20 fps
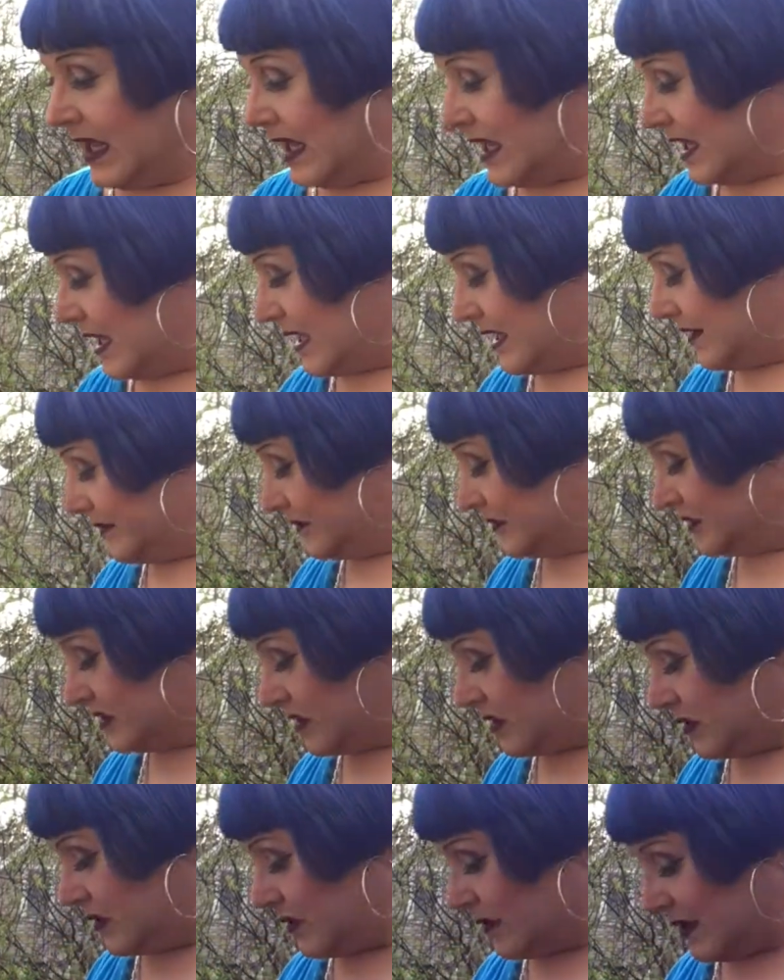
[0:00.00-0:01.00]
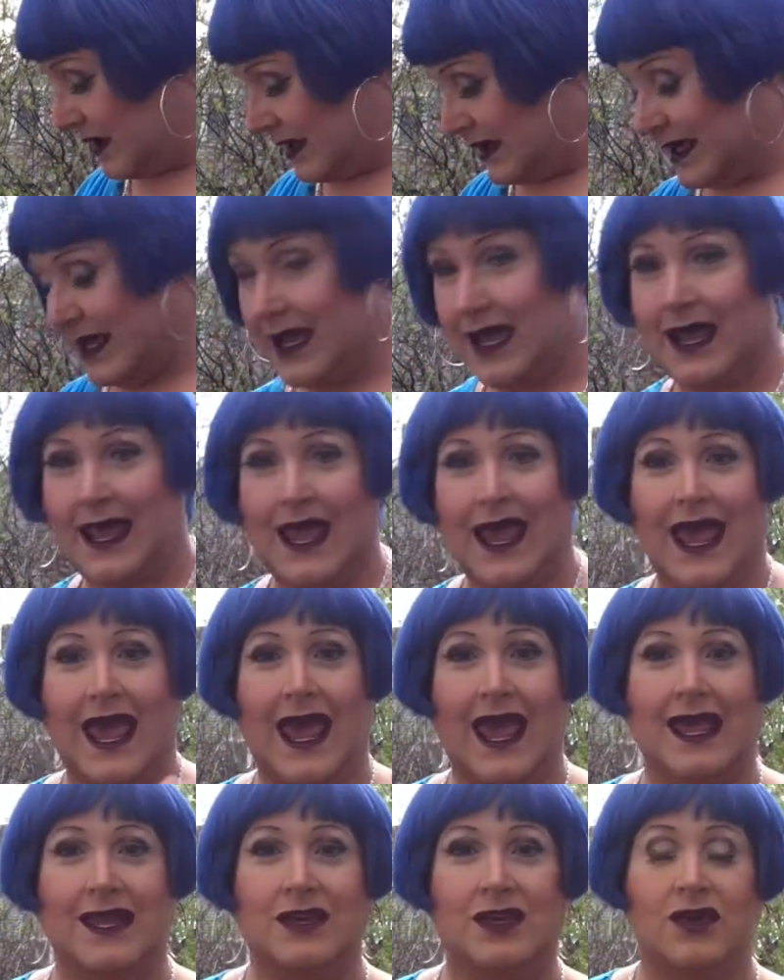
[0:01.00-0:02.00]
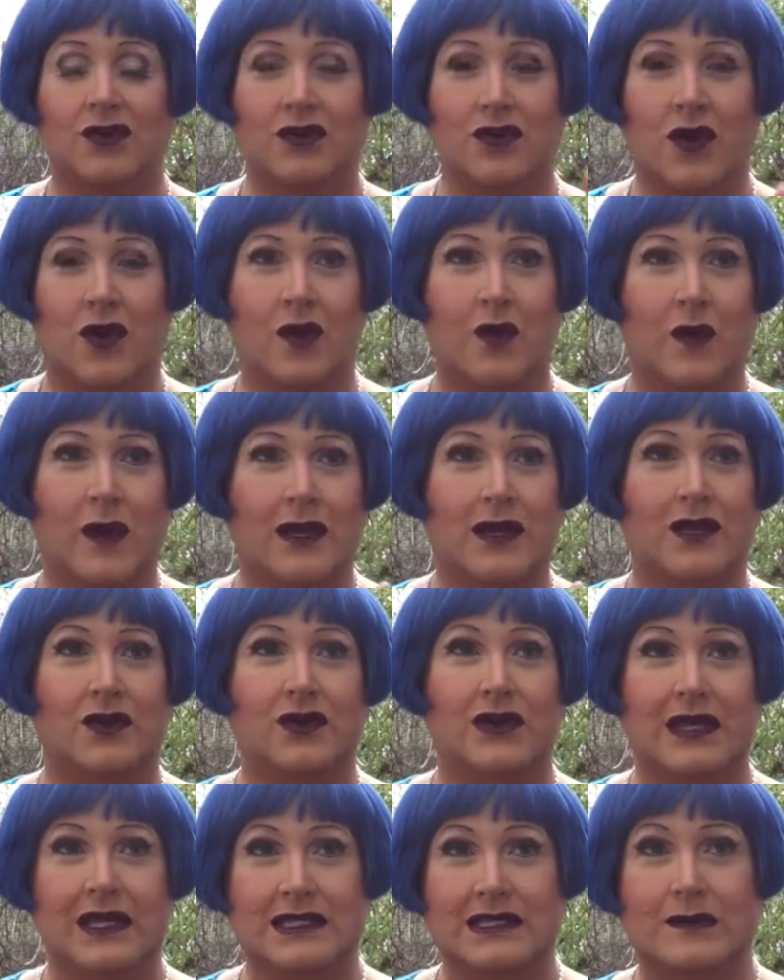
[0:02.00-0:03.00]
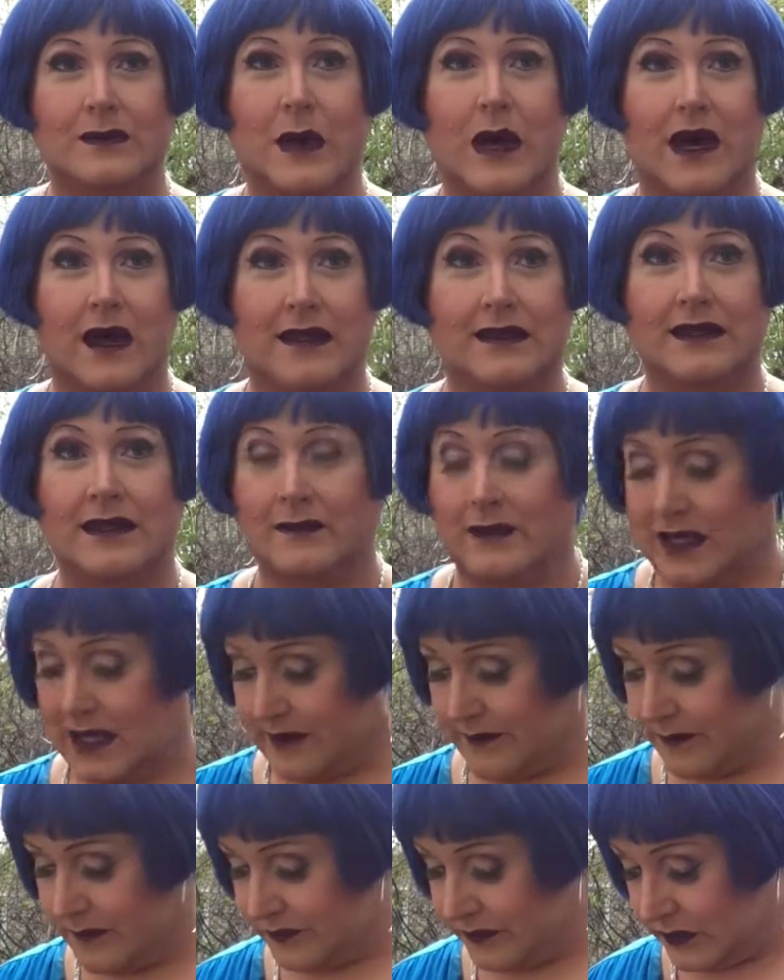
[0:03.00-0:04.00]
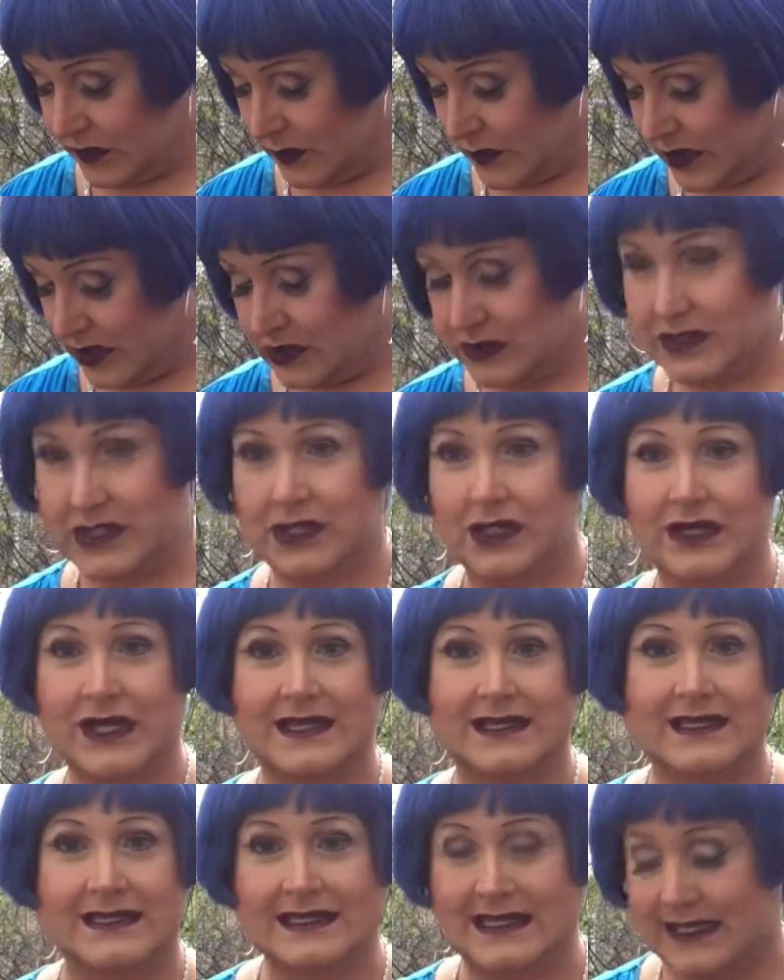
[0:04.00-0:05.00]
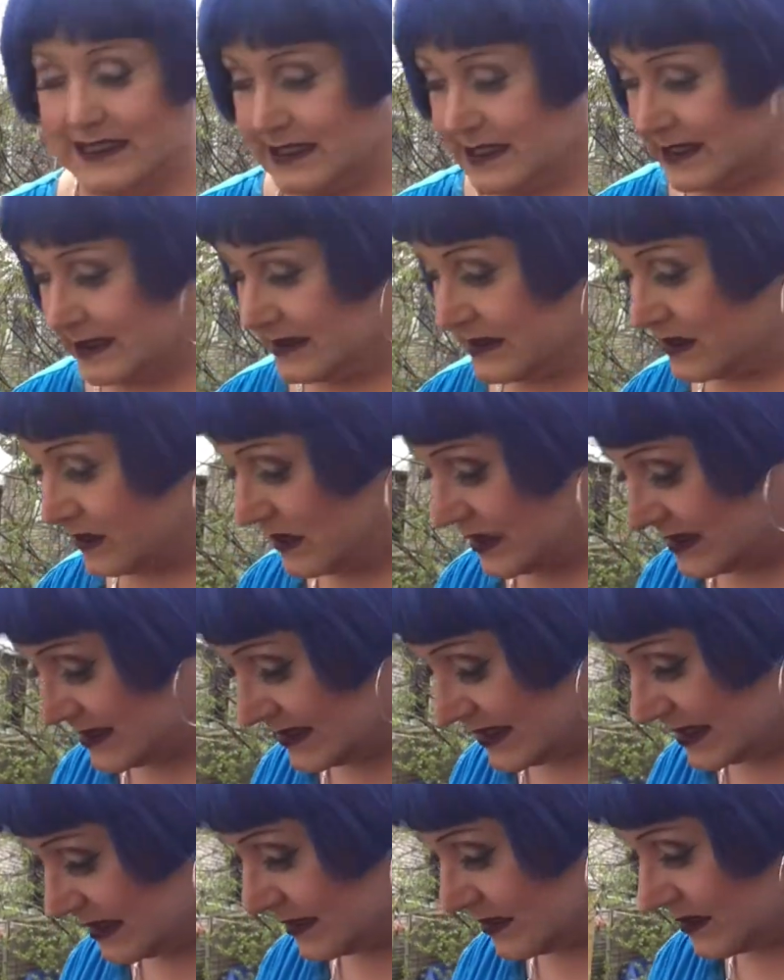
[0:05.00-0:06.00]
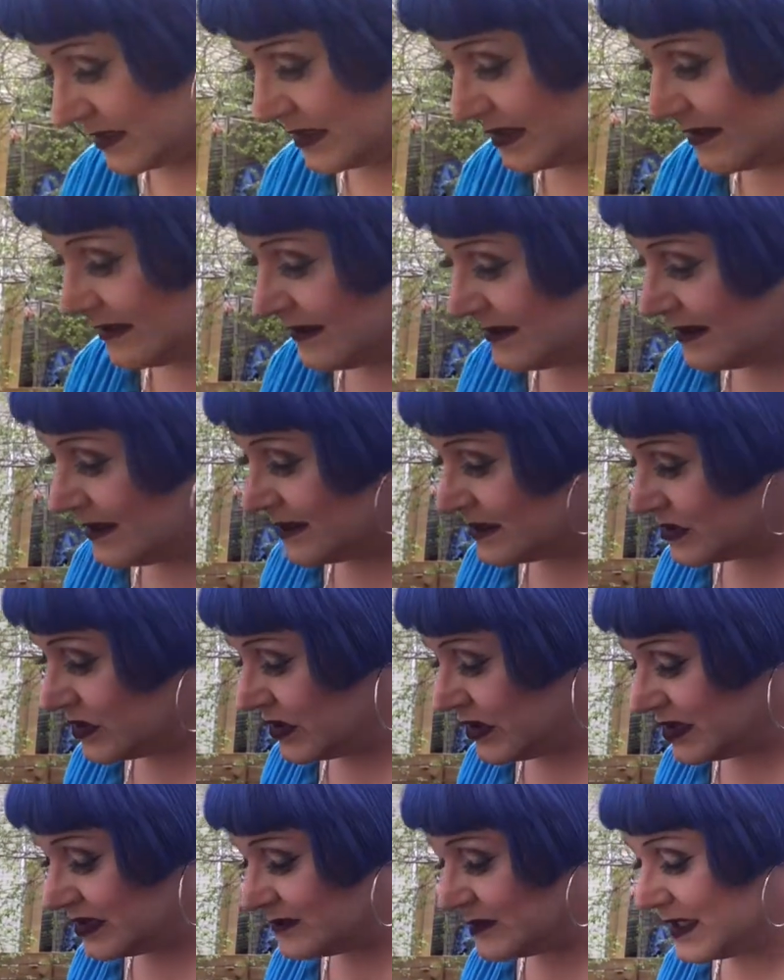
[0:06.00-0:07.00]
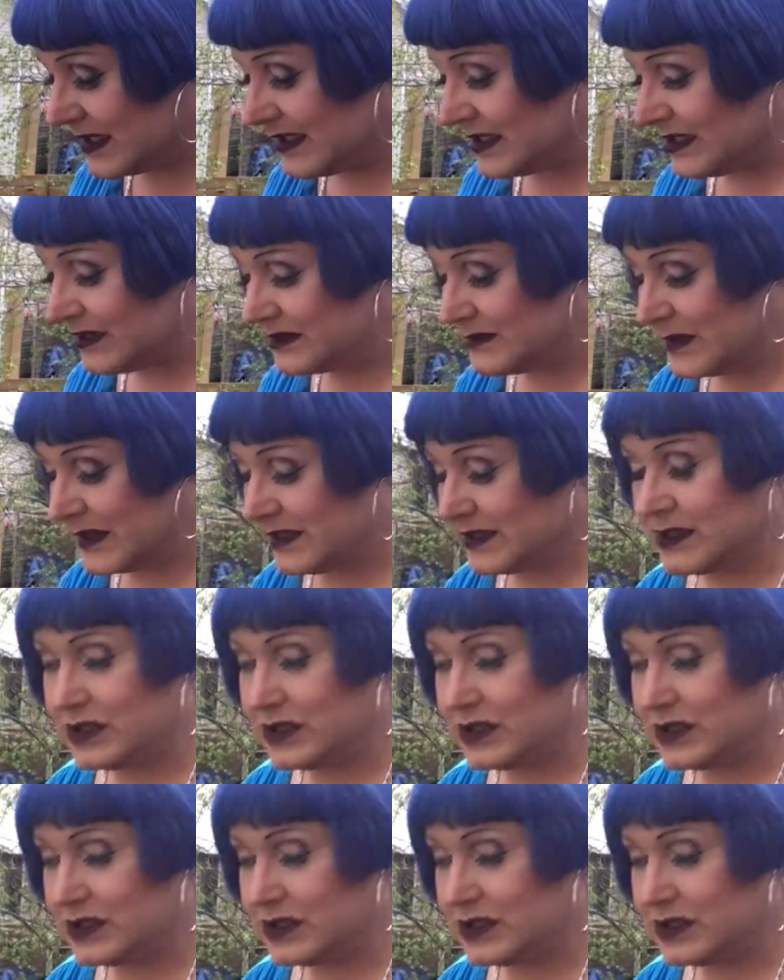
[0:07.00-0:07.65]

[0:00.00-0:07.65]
And you know when you need to pot them up when you look at the seedlings. So let's take a look here. So here's my little